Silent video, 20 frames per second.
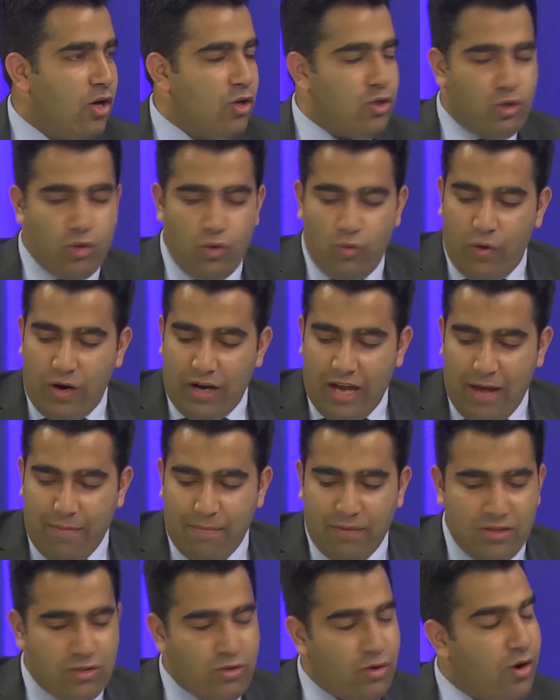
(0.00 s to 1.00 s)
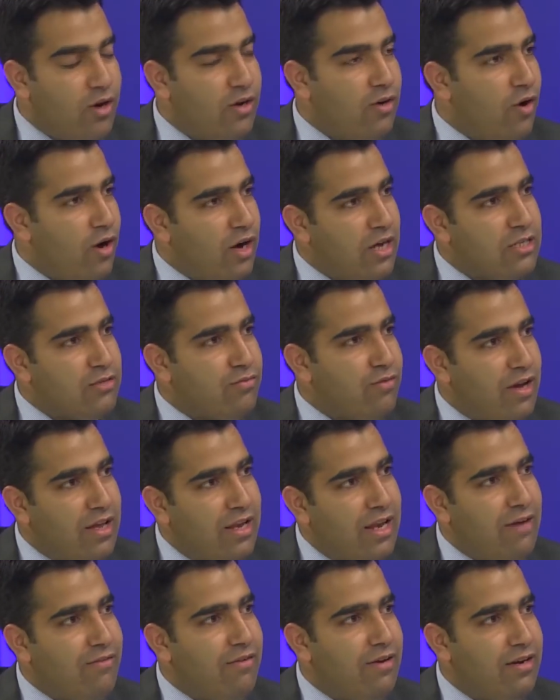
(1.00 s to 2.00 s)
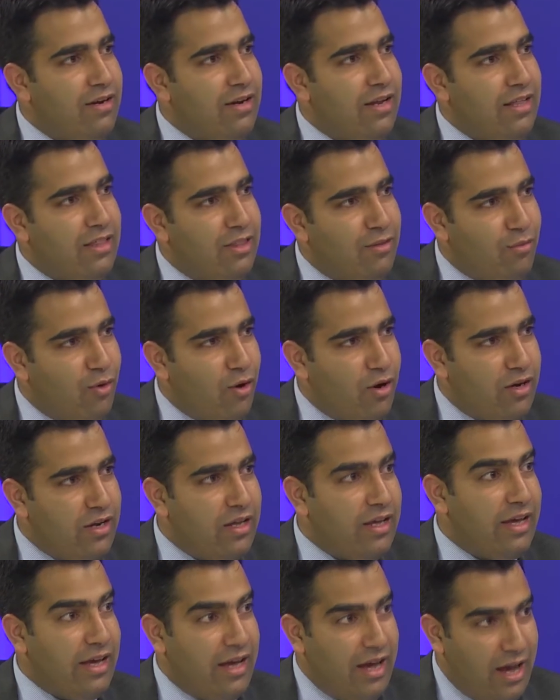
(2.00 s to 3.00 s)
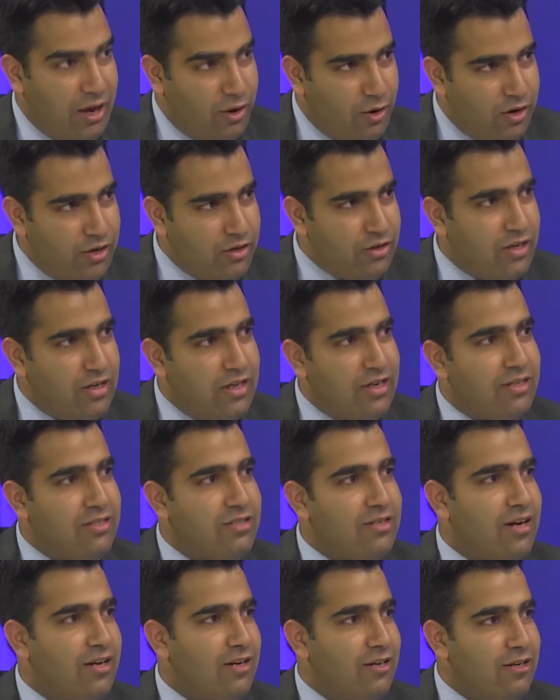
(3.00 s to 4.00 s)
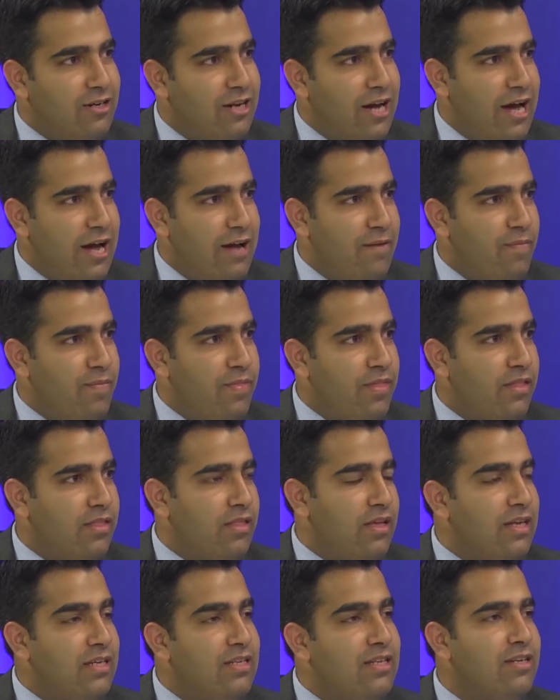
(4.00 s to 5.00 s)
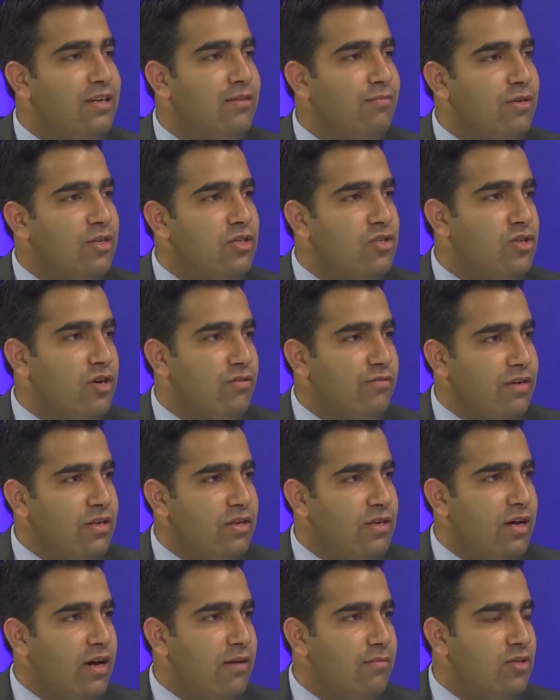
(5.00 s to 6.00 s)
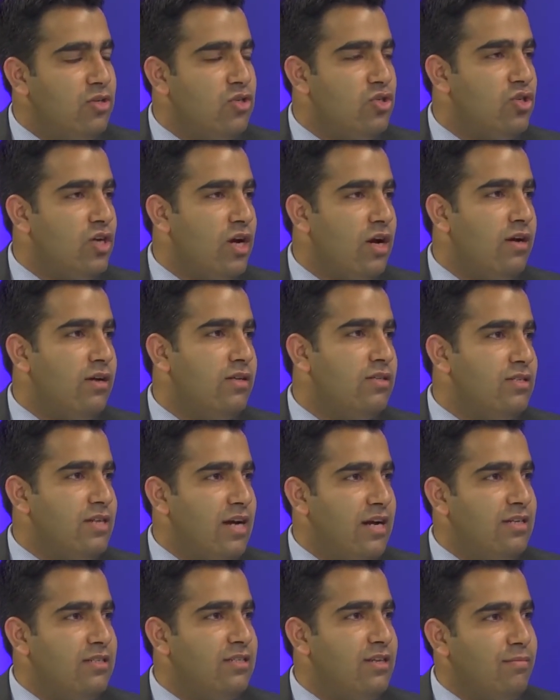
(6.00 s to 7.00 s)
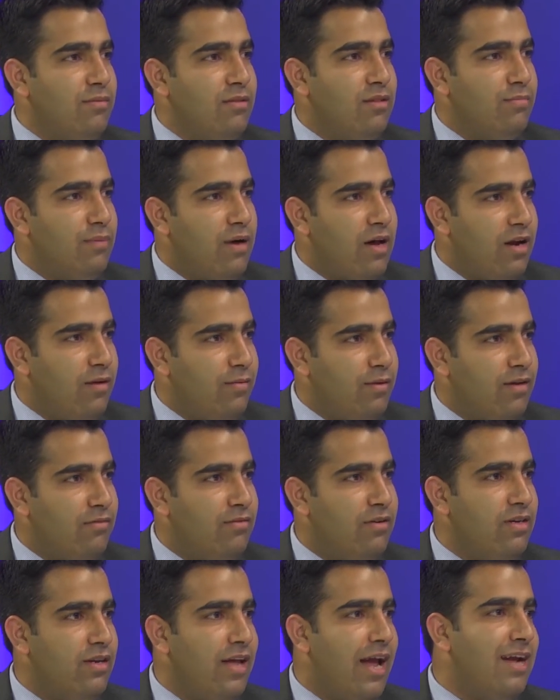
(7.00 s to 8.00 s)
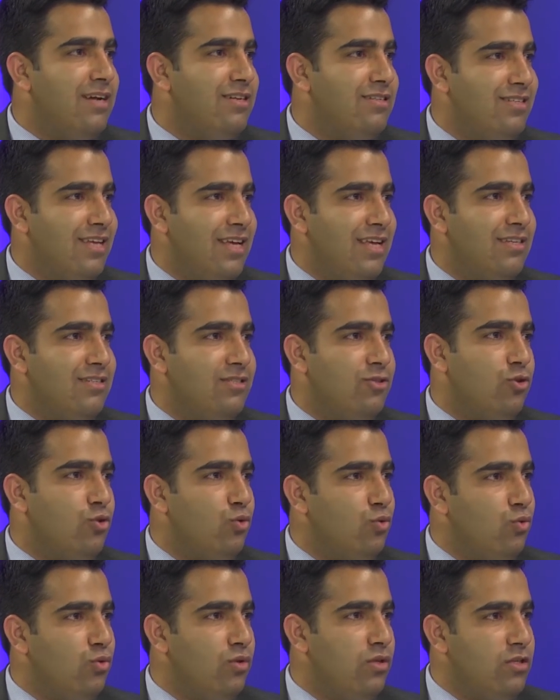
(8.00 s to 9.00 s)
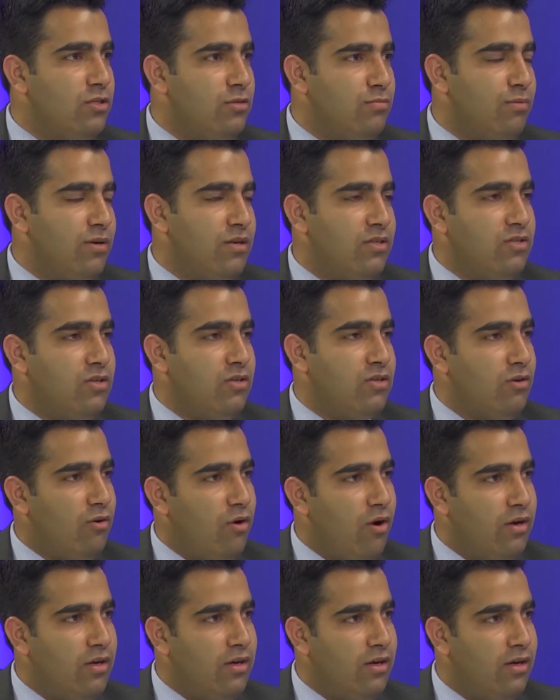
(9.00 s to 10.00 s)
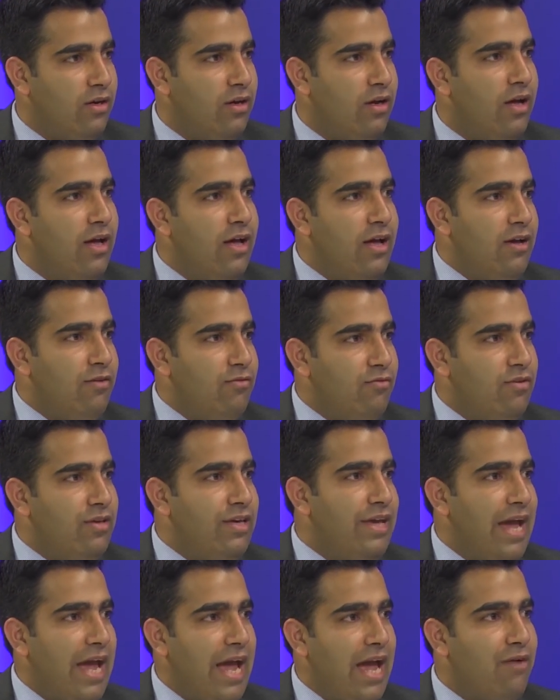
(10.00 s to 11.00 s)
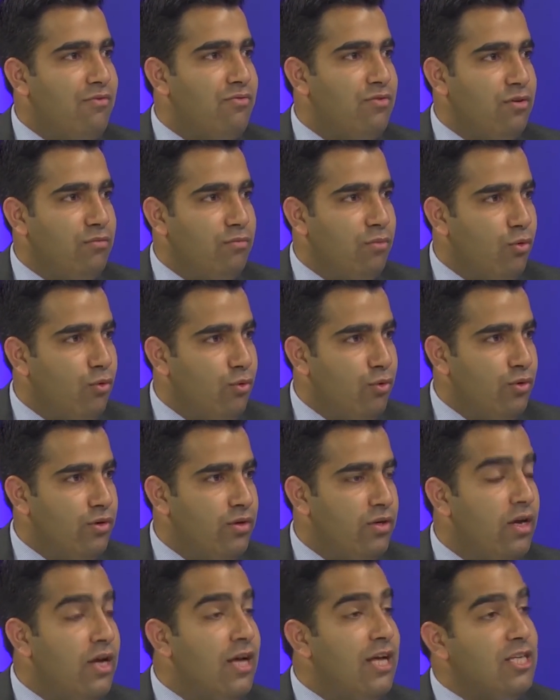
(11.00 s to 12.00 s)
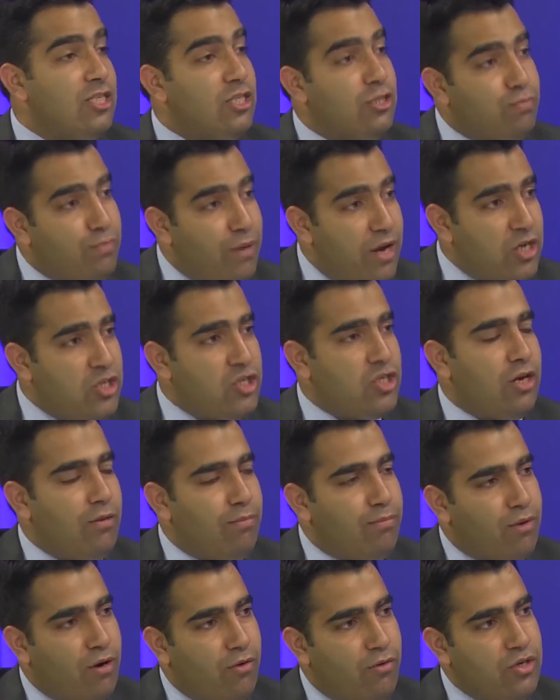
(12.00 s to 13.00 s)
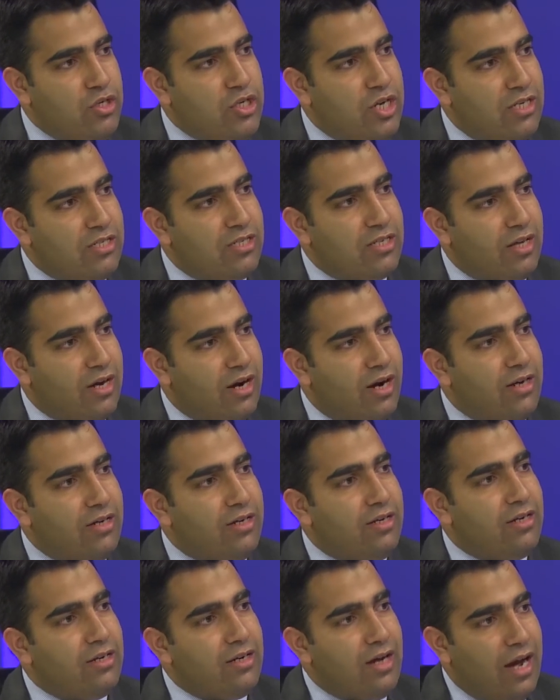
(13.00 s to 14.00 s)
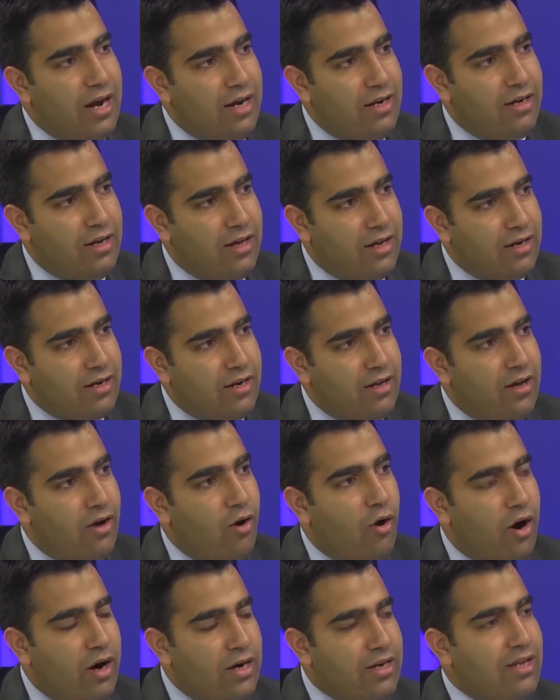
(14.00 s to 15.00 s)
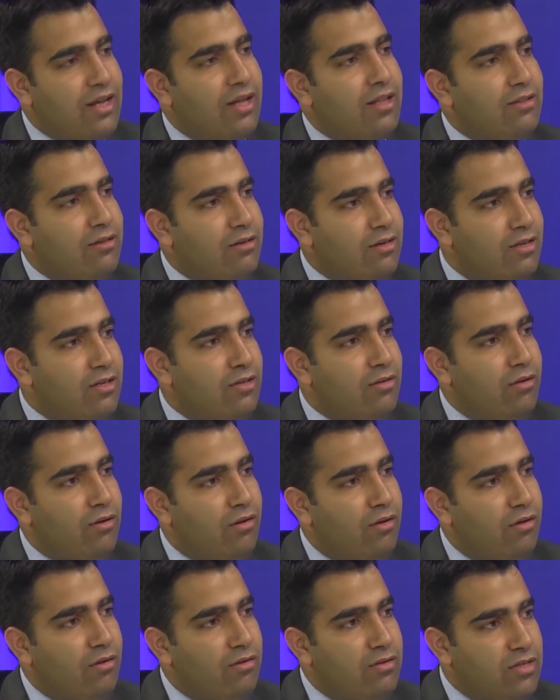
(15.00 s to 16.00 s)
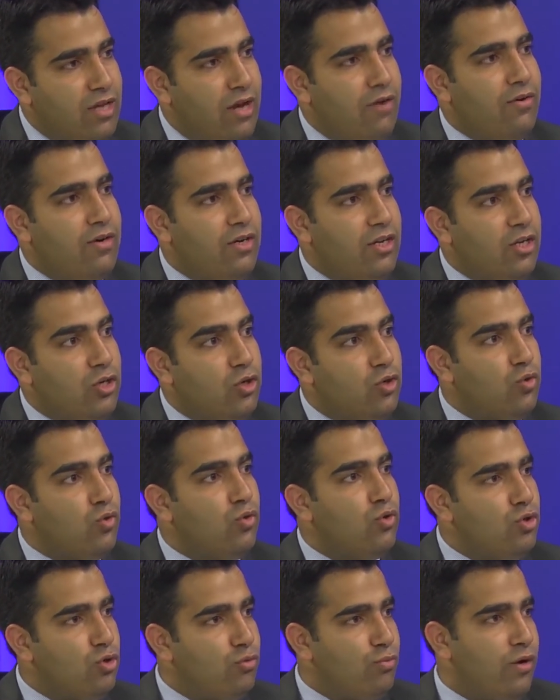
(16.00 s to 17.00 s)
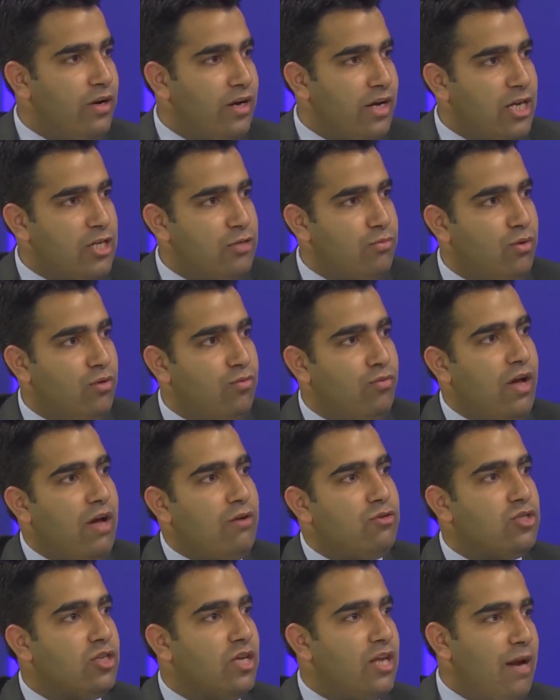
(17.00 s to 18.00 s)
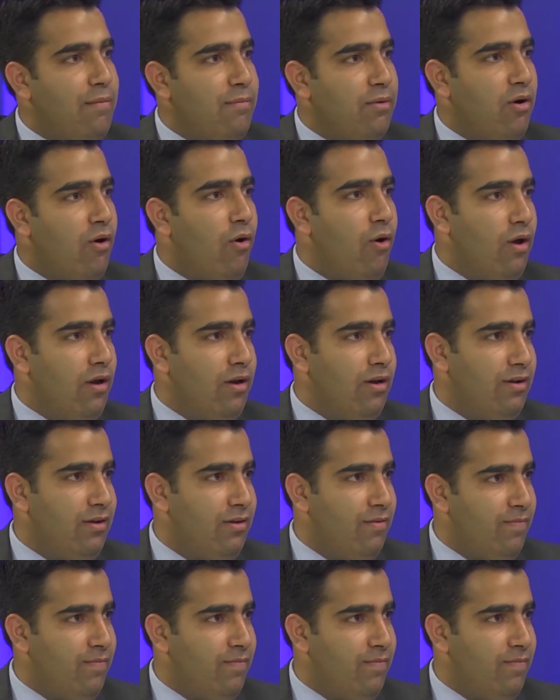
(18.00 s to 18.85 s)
So what happens on August 5/11 in the morning, according to Indian Standard Time, the Interior Minister of India, Amit Shah, stands up in the Parliament of India and says, through this presidential order, we have removed special provisions granted under Article 370 to Jammu and Kashmir. We have scrapped all.